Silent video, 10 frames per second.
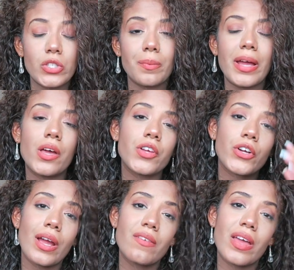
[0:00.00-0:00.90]
So my other
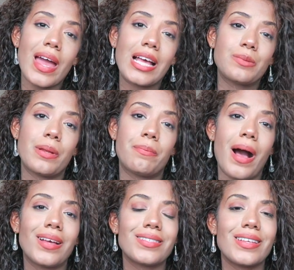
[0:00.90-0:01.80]
craving has been
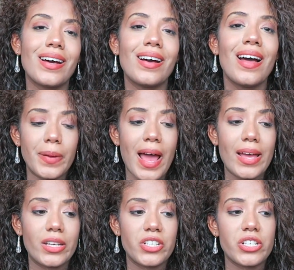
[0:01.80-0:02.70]
pasta, but
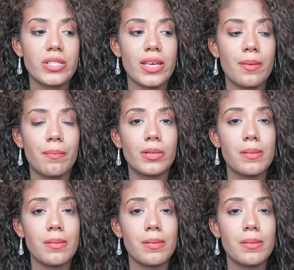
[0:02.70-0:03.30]
I could just eat,